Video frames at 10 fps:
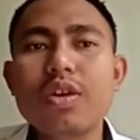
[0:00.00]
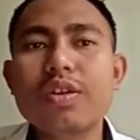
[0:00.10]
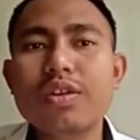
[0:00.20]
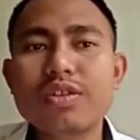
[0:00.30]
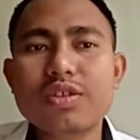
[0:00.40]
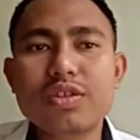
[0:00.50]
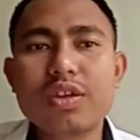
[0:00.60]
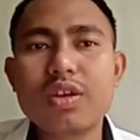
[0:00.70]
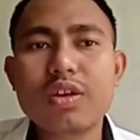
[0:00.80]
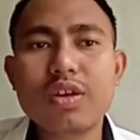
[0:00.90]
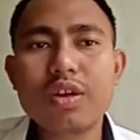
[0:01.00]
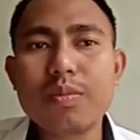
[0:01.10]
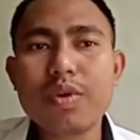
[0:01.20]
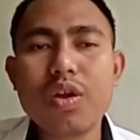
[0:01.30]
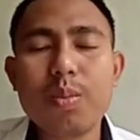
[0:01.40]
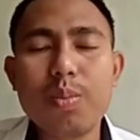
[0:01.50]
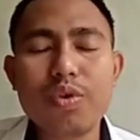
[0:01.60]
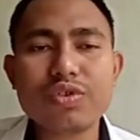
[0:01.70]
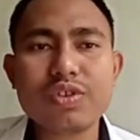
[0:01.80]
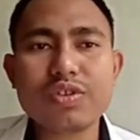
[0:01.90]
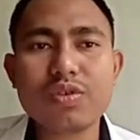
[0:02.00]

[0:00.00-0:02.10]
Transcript: this chemical process